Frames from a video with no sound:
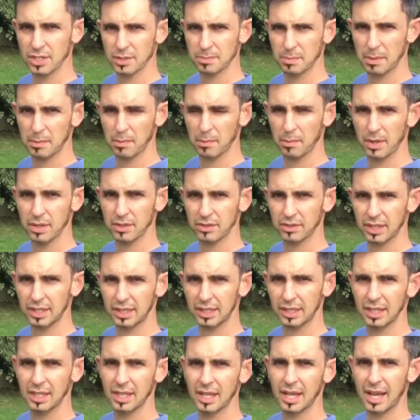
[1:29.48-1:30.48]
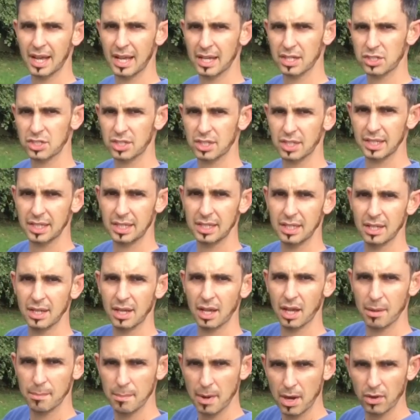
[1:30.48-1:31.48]
as people might think, actually
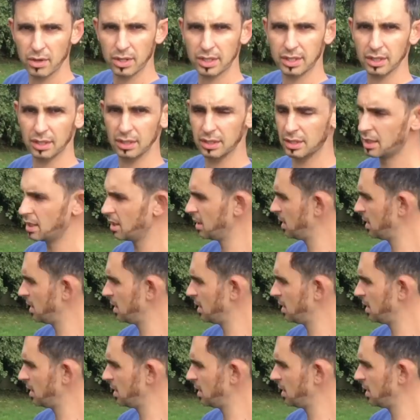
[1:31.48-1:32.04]
American.